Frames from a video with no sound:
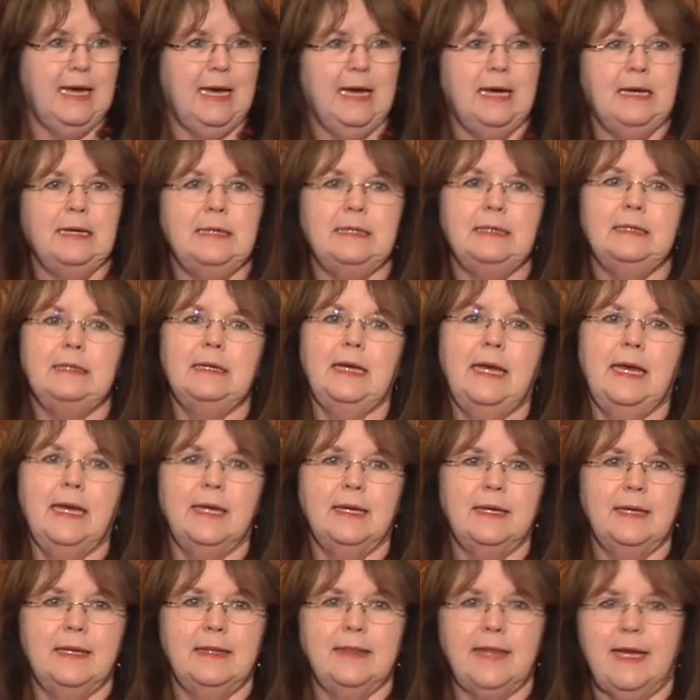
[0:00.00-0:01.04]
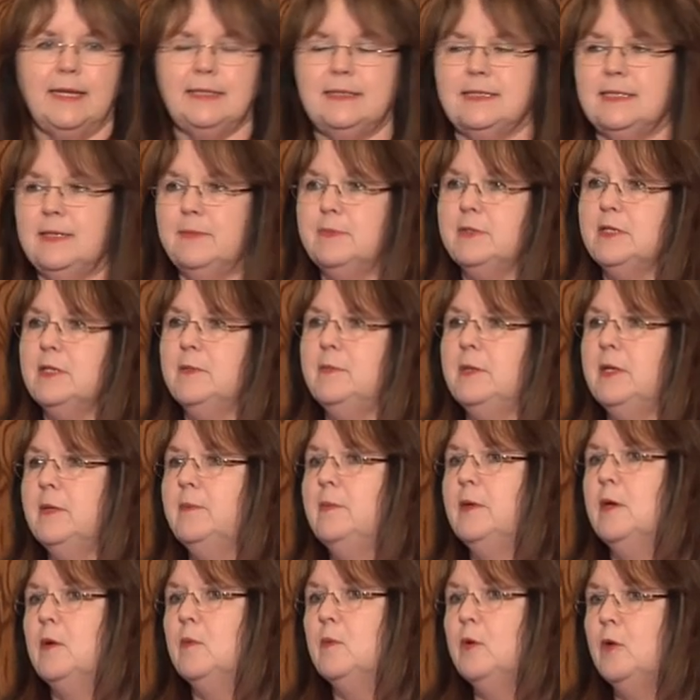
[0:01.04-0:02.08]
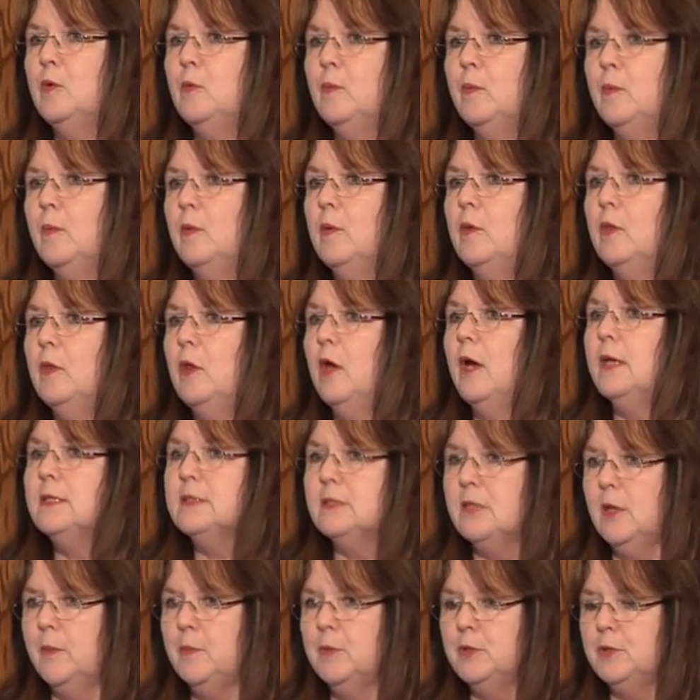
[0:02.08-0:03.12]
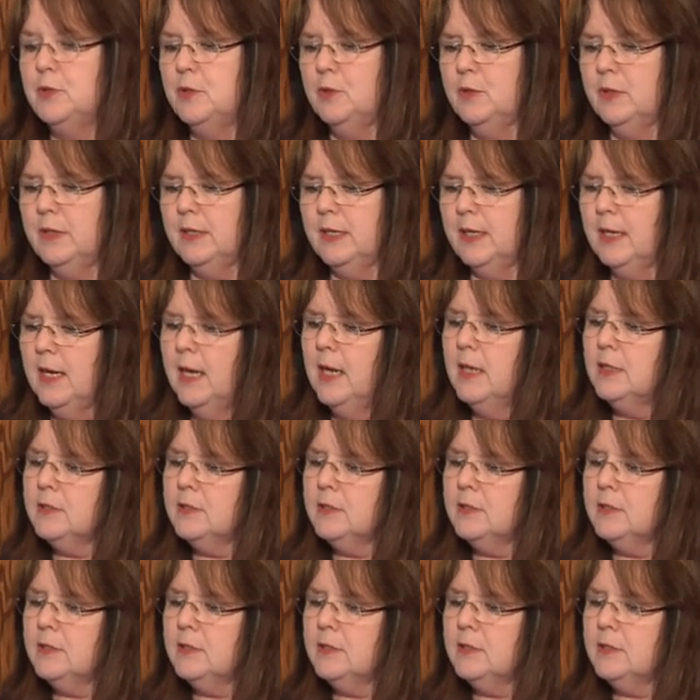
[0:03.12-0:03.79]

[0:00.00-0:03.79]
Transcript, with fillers: And that seems to me to be a real lost opportunity.